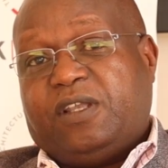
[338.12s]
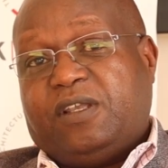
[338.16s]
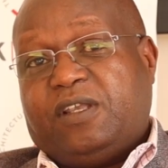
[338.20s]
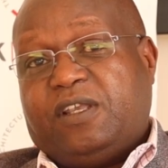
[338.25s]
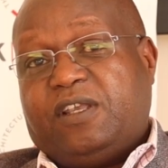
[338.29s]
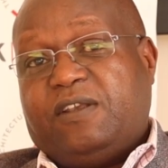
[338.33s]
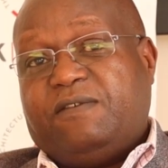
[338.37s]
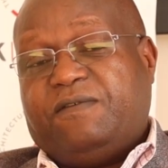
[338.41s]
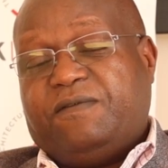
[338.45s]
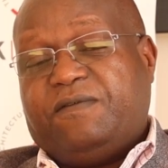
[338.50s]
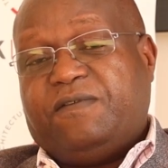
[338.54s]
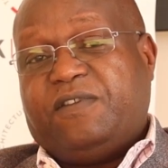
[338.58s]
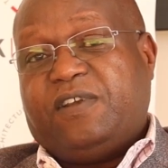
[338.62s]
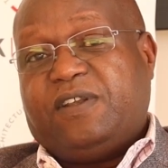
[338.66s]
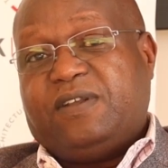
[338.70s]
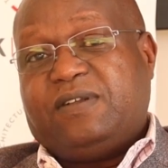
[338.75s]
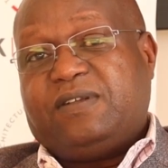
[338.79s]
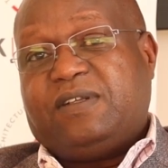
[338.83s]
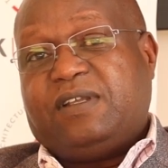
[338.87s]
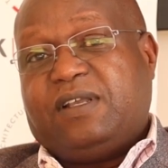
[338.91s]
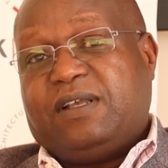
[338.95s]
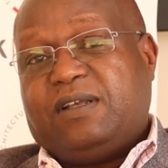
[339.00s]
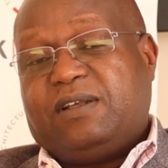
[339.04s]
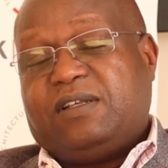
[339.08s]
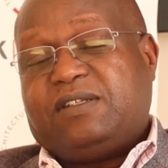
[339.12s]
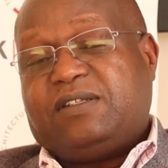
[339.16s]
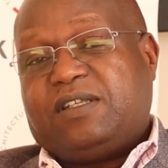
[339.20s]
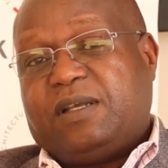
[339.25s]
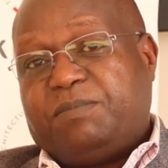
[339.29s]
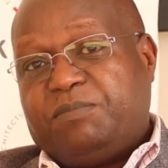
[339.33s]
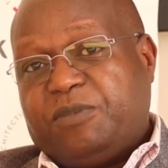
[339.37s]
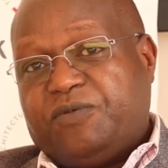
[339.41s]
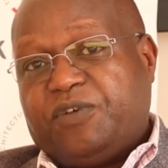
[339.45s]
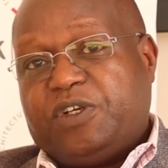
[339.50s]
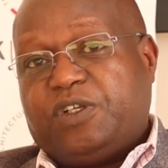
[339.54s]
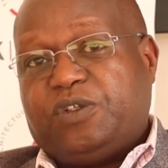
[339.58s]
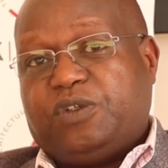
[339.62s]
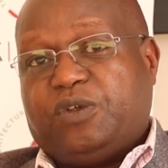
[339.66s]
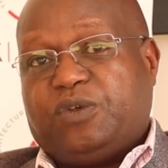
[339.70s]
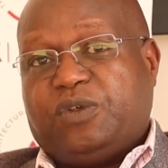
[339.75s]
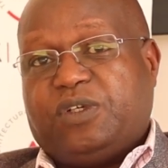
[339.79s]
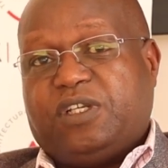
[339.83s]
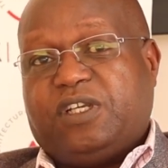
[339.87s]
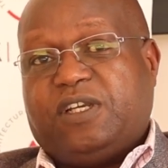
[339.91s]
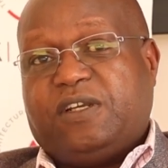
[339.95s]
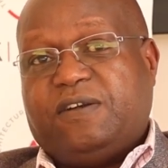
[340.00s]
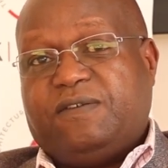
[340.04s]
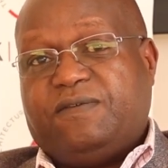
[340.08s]
if this
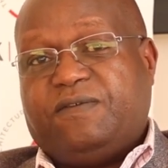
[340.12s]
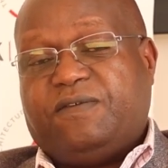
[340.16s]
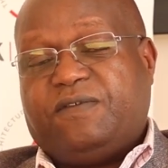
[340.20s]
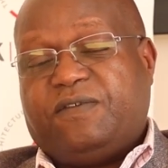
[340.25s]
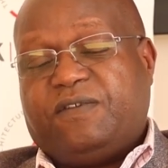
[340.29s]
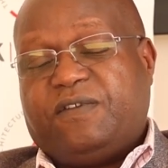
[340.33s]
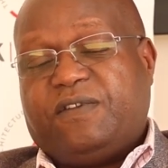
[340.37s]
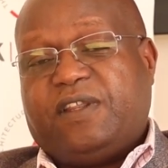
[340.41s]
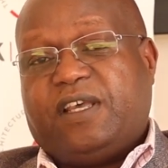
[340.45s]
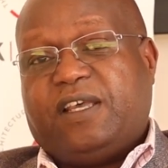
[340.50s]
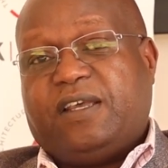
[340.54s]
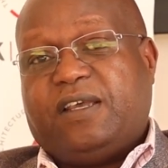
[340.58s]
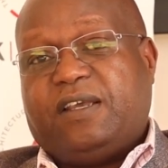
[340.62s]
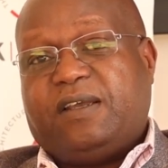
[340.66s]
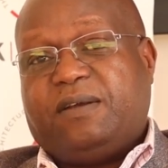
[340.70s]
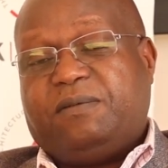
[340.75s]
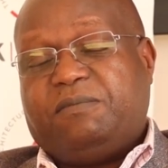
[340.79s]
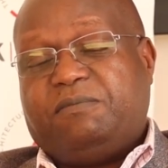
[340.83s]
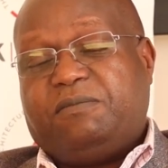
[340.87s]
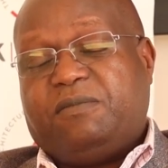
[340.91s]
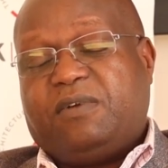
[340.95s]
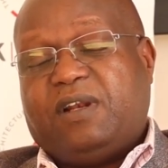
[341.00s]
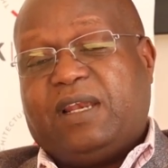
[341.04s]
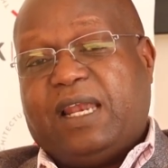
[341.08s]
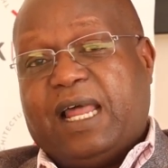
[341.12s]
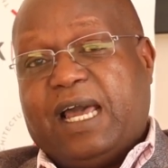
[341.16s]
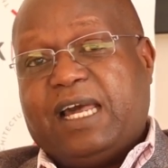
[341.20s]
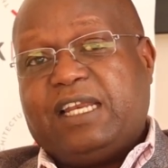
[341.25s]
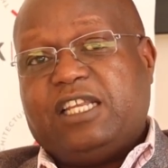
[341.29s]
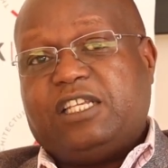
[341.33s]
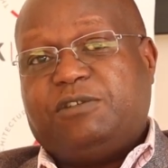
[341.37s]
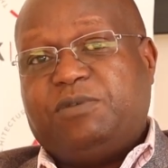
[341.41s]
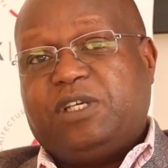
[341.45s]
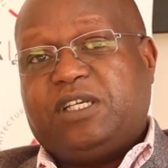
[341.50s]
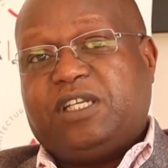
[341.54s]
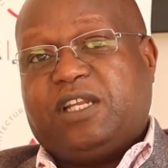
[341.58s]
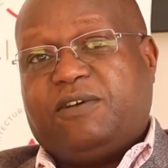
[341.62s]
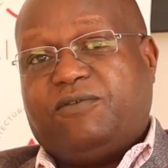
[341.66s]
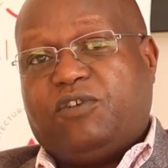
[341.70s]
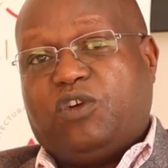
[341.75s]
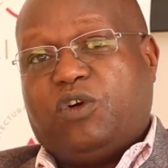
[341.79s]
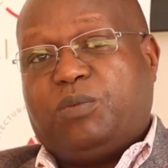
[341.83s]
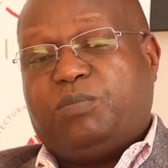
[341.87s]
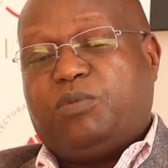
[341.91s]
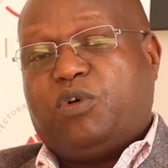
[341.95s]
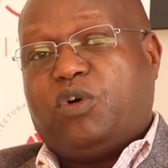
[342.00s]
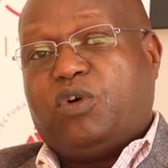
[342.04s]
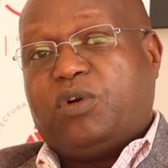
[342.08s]
subdivision, if the land is being
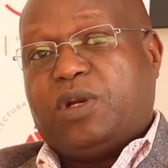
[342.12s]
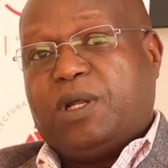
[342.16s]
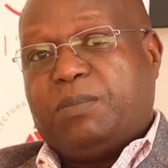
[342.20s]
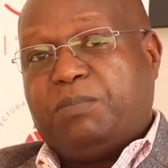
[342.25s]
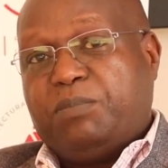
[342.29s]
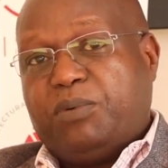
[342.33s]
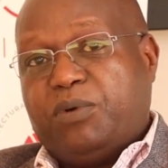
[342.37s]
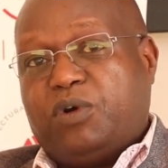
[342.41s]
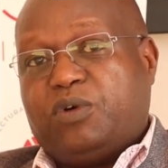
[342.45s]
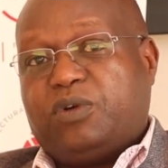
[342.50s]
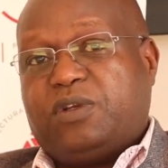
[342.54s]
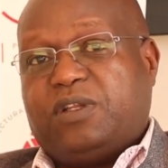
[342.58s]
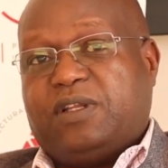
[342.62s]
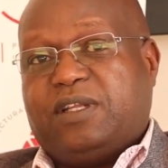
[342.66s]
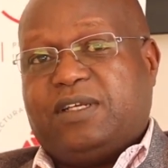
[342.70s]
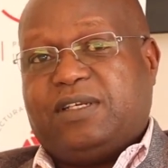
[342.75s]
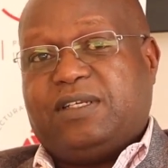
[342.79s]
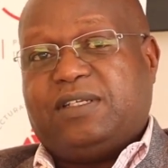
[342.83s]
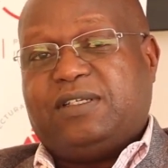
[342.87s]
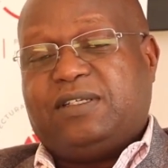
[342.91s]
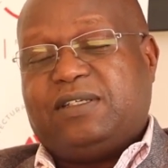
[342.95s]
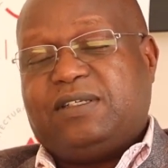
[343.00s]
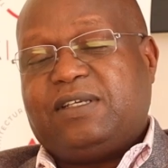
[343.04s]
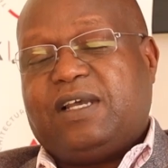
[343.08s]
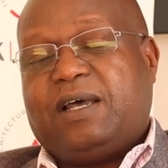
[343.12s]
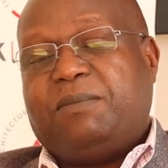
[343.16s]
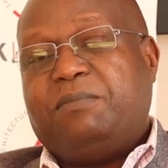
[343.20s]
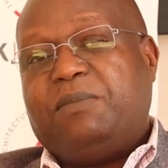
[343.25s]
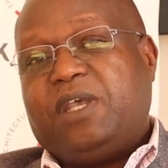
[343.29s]
developed on a plot that is